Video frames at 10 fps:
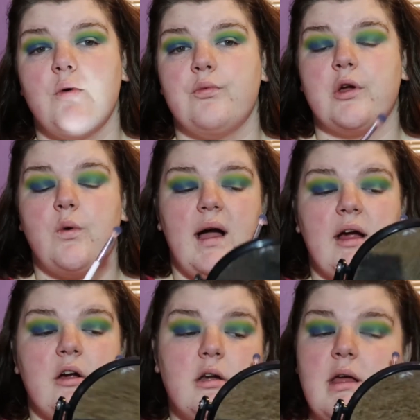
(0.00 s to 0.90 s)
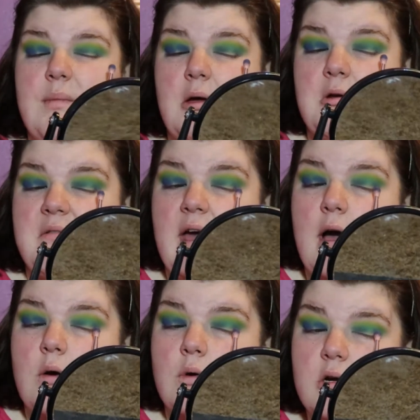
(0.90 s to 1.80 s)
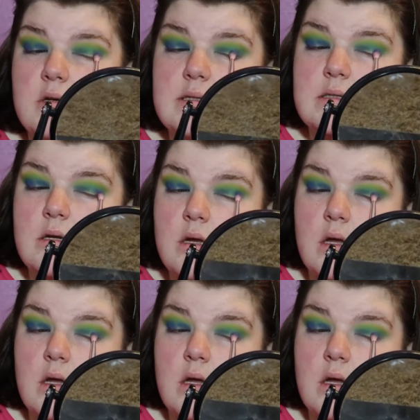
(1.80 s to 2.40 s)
required amount of hours,